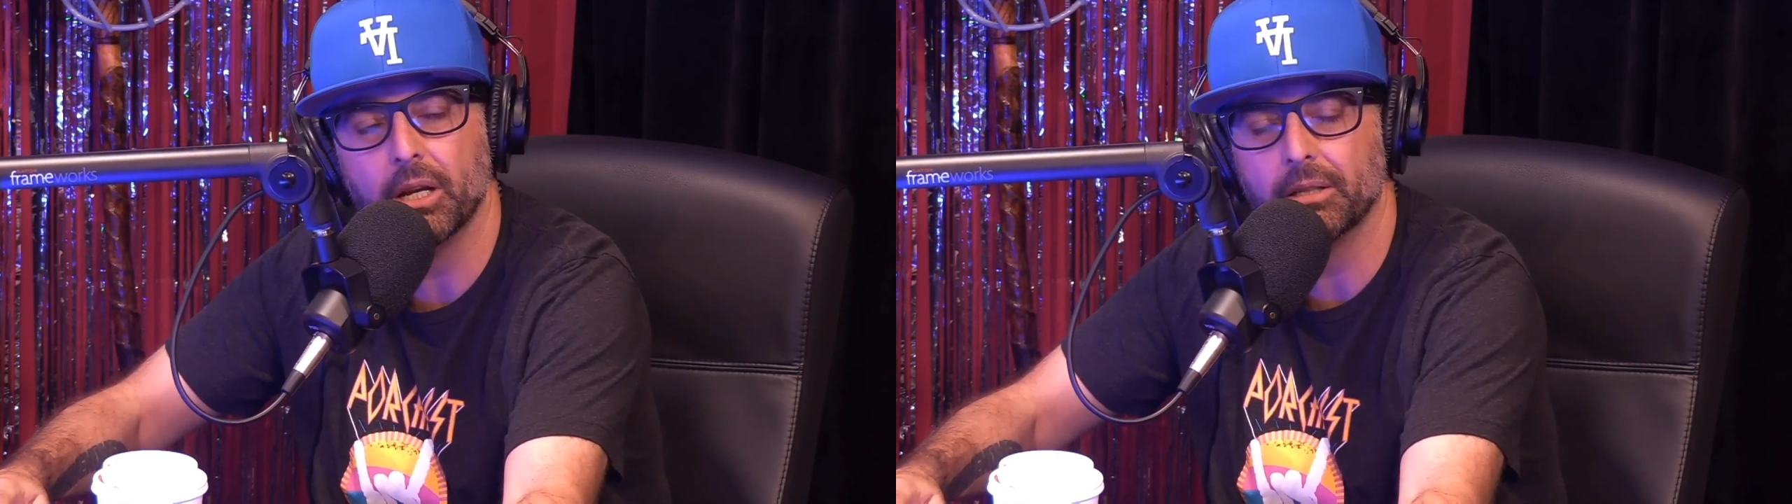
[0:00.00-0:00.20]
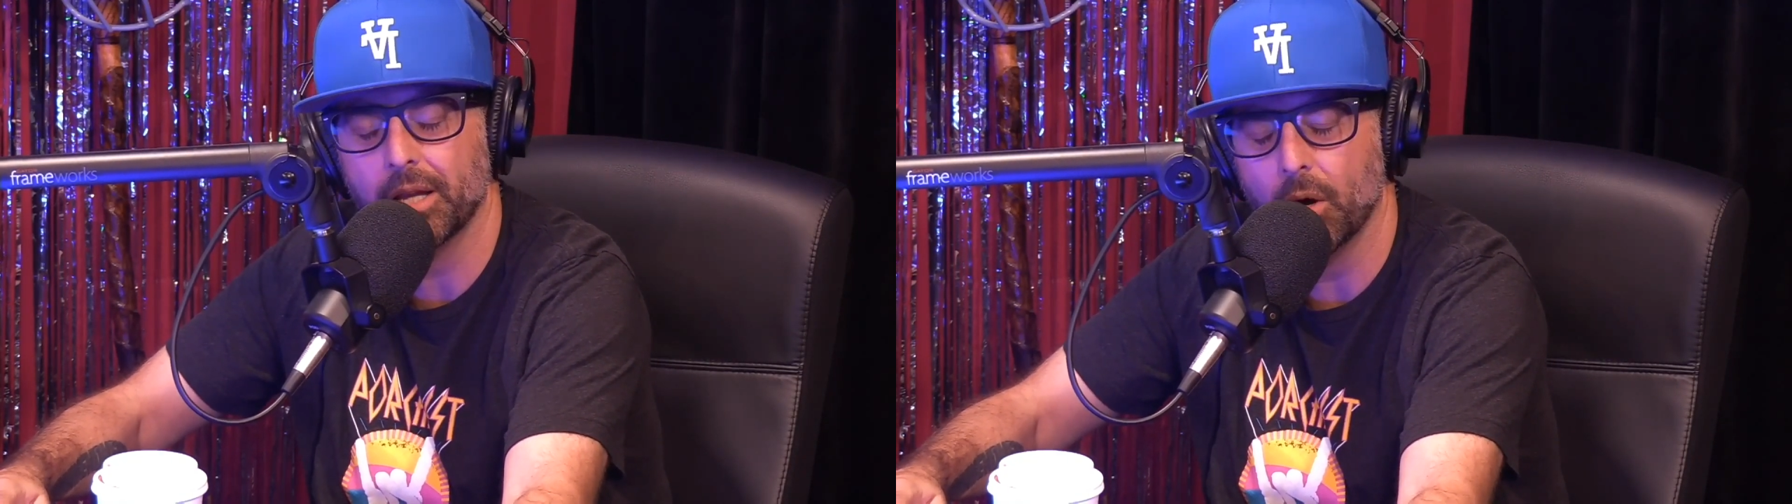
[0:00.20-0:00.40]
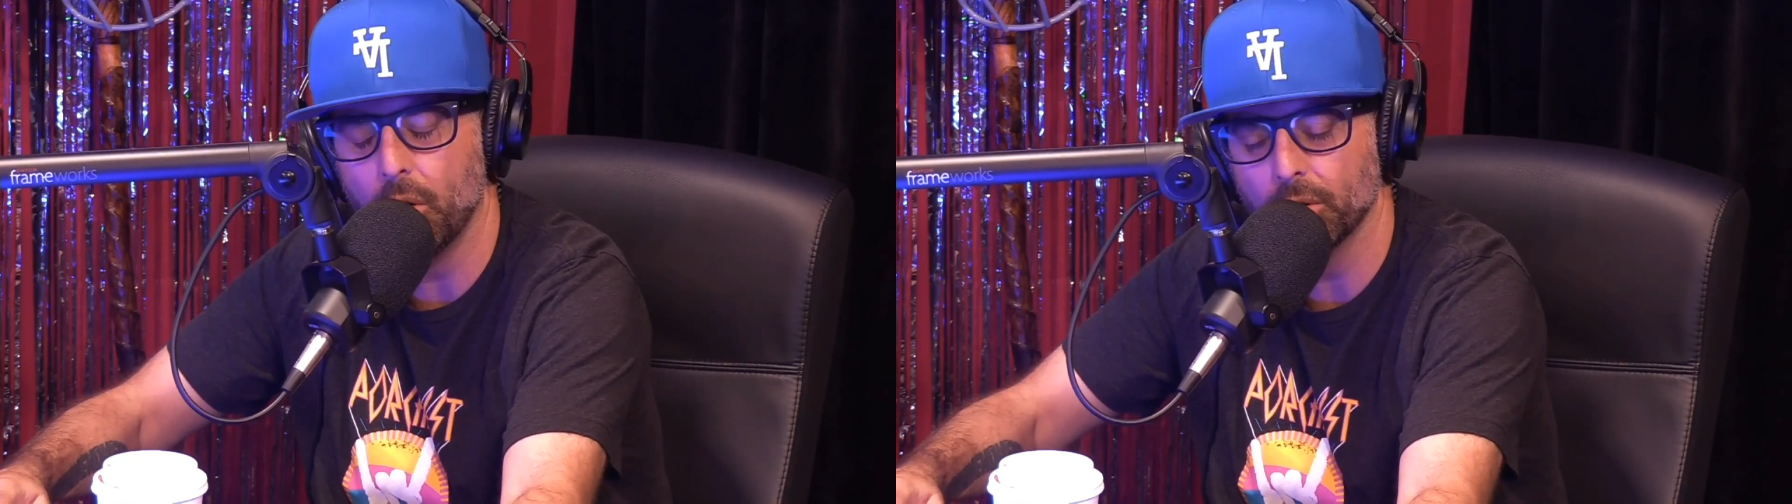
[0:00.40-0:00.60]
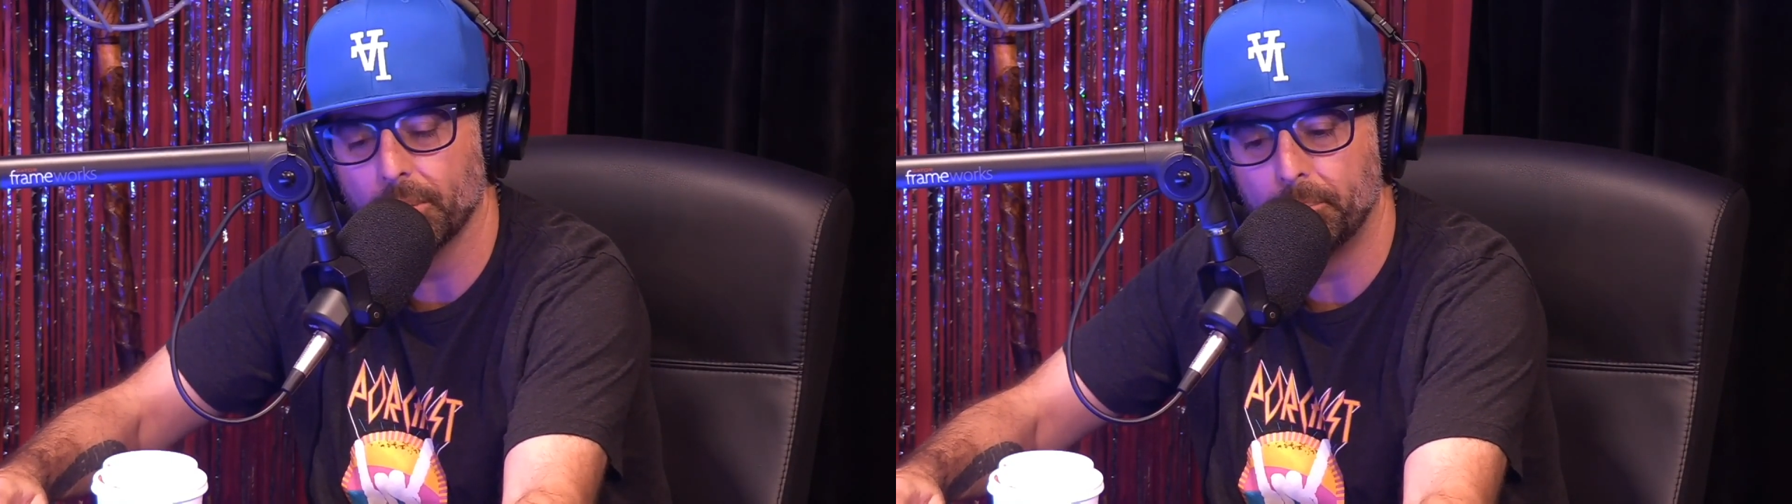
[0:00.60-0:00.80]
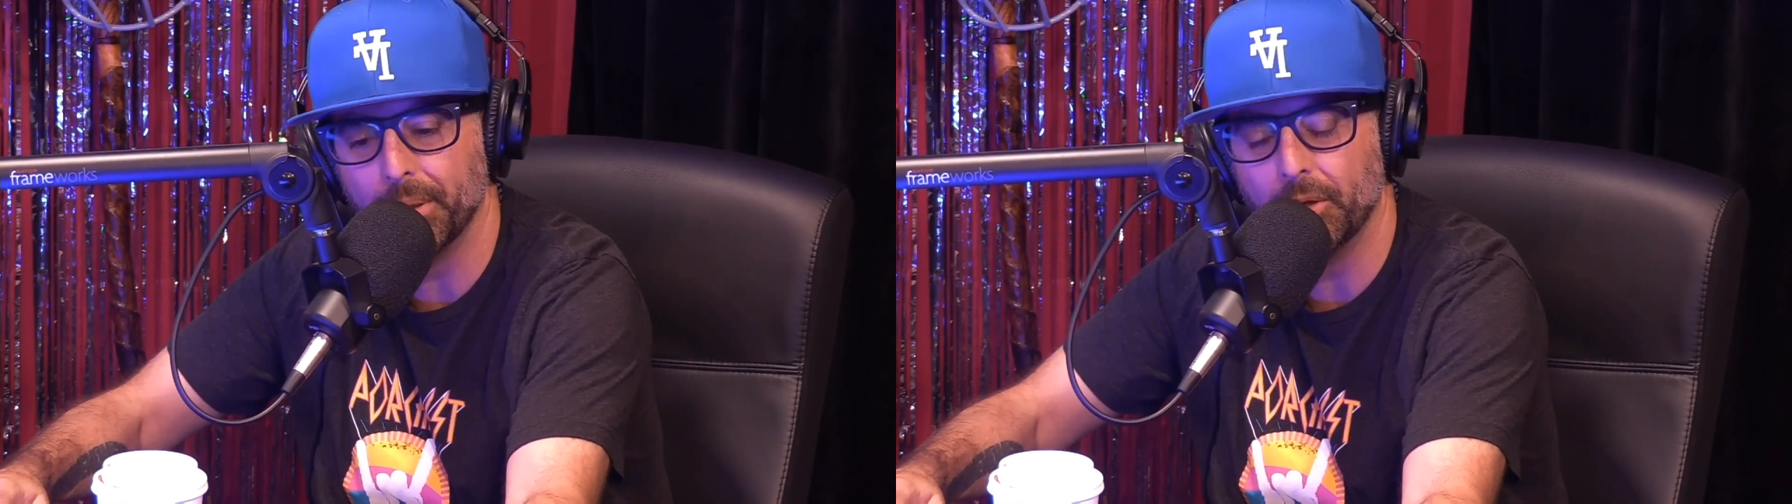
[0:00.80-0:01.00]
the
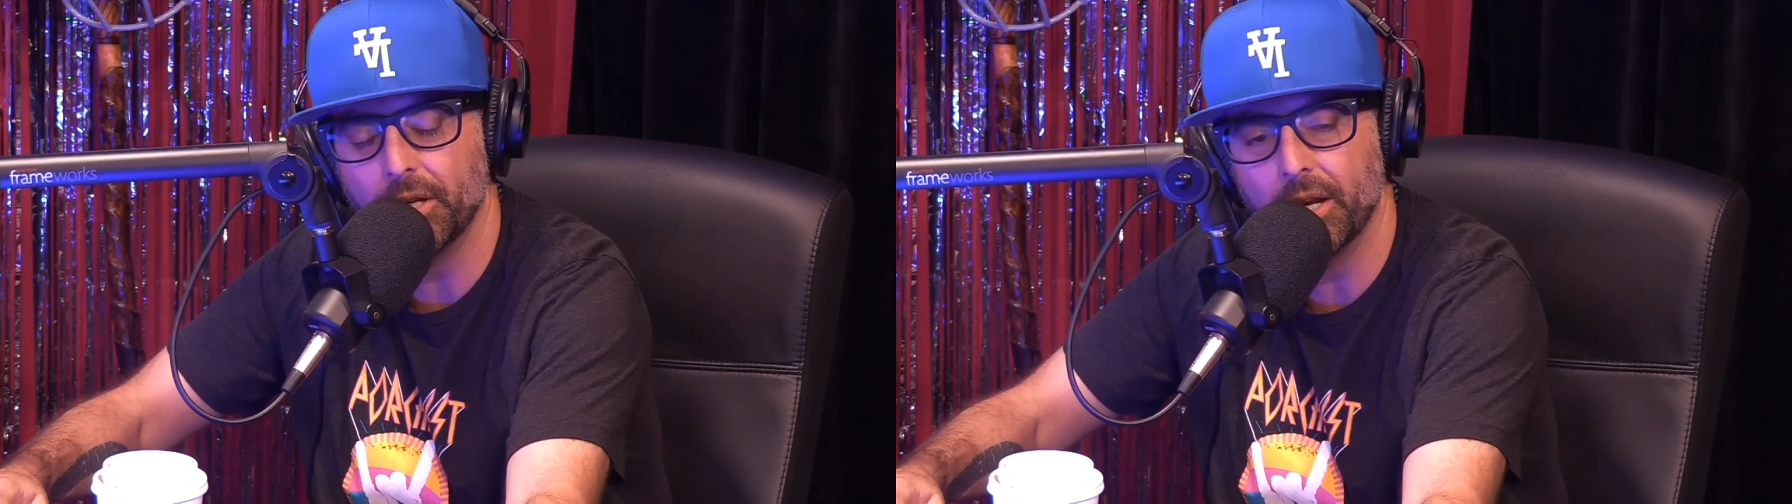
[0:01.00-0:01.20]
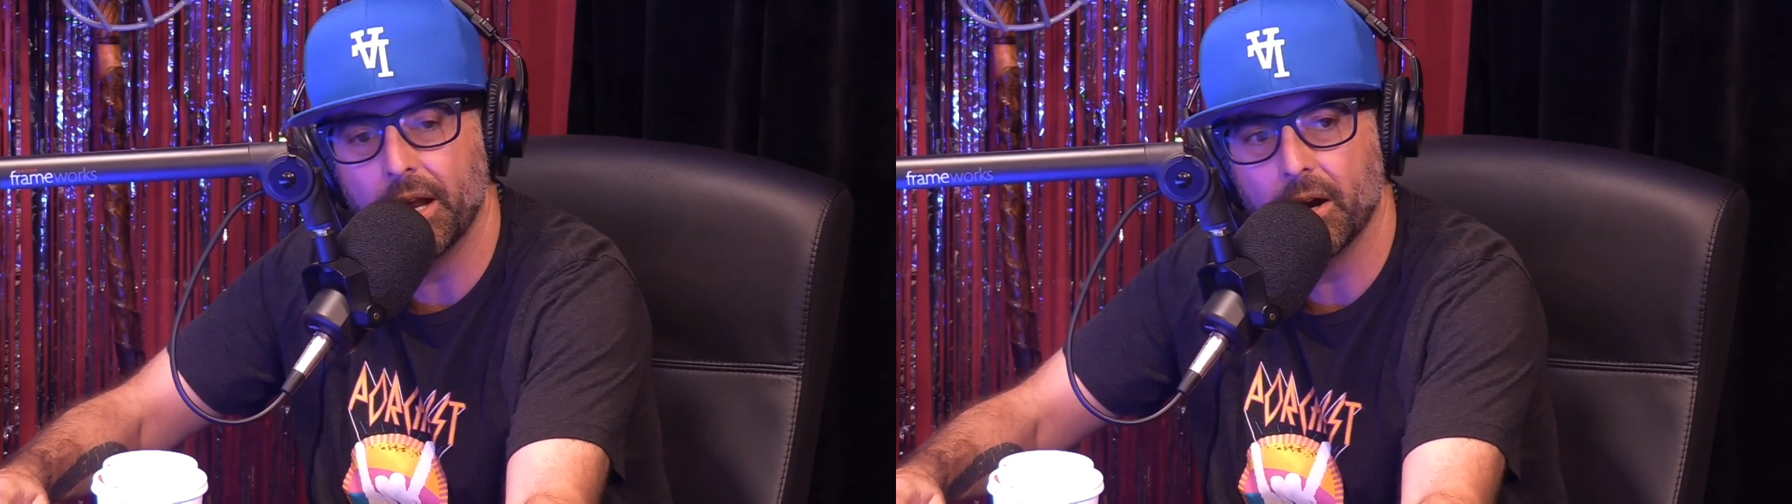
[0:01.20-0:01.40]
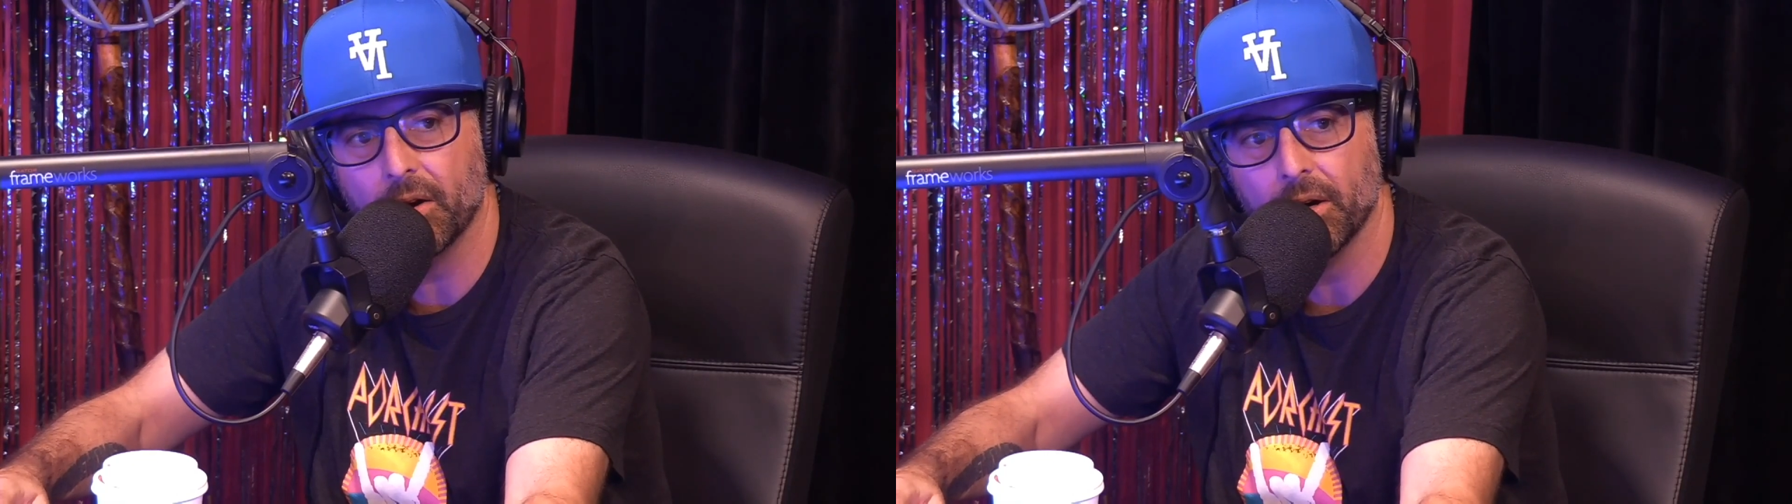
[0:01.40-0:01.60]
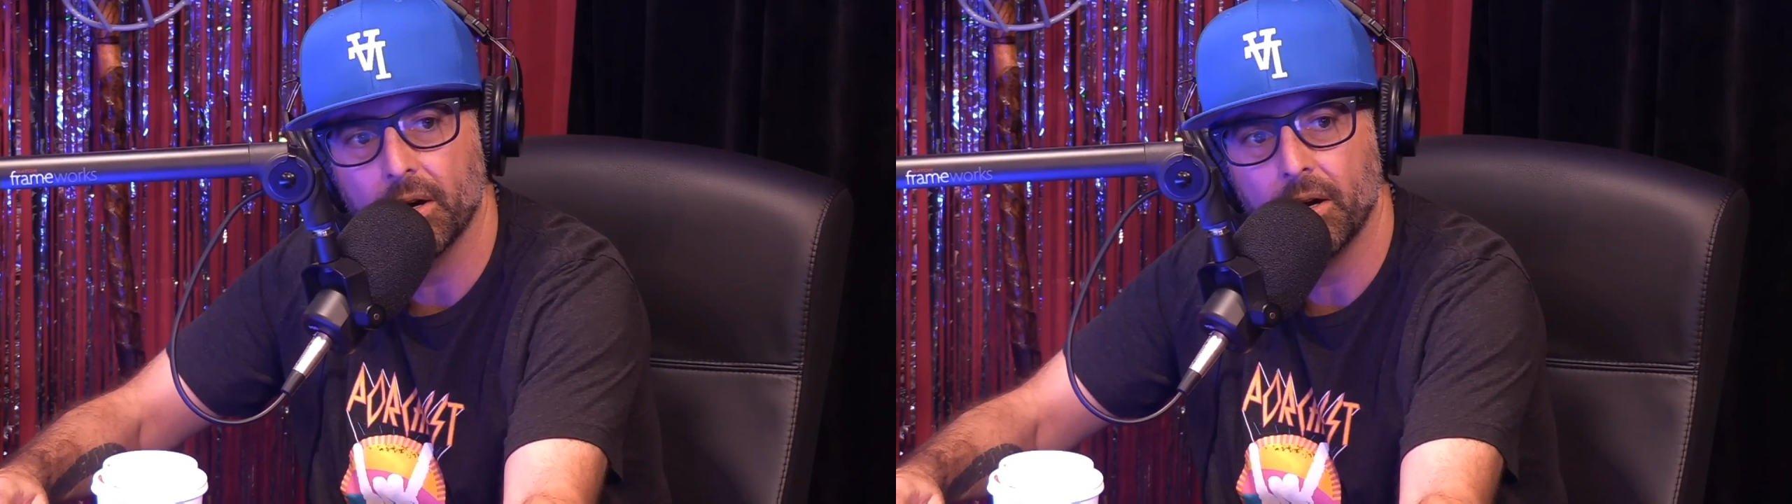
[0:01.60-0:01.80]
old billionaire